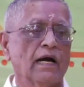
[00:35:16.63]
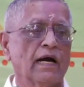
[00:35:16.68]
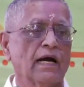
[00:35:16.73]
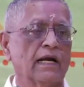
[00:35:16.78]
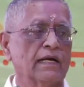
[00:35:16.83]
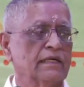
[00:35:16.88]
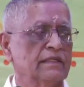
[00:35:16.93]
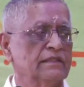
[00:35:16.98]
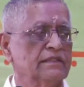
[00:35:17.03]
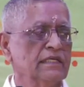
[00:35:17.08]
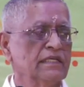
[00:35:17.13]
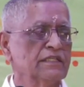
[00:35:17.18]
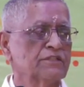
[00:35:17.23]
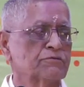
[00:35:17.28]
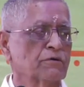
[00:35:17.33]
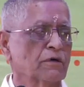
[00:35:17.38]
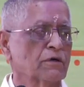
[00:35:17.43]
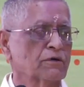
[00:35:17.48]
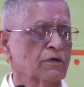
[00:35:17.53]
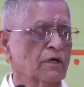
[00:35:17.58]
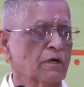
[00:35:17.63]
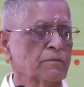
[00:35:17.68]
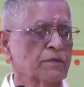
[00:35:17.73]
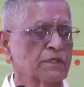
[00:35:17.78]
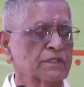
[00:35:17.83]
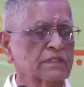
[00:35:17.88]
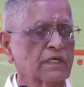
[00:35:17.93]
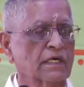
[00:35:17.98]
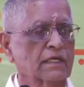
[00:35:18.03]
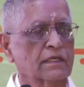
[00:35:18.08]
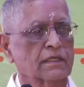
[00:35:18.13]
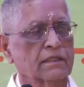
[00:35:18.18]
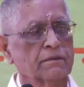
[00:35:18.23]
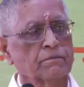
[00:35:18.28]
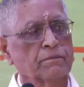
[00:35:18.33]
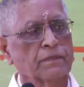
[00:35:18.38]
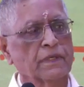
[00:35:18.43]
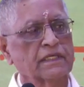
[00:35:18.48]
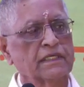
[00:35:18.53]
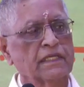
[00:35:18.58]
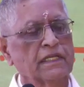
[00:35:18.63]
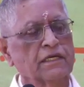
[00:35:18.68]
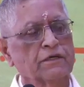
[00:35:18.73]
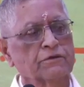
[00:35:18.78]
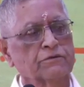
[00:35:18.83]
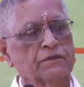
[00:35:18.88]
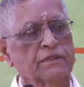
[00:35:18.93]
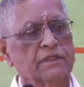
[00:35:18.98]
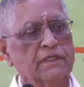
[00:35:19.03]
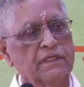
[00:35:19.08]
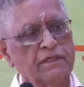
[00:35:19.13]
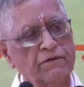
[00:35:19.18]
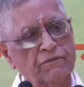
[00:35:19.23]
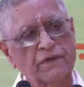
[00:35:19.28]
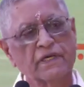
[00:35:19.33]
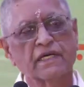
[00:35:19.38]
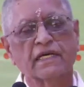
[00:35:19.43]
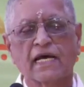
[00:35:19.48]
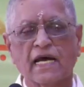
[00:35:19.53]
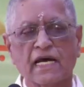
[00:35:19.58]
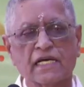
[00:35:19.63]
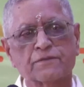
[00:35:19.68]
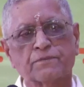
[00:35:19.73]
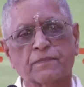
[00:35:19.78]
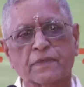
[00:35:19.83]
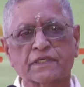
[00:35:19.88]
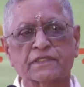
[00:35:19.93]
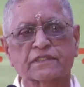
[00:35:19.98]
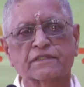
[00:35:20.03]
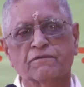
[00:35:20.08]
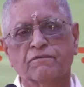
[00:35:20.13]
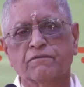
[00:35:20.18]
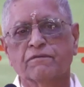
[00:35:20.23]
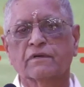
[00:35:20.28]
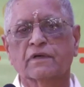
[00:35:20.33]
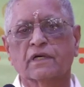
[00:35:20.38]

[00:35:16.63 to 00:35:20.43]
And these 12 topics are pertaining to different aspects of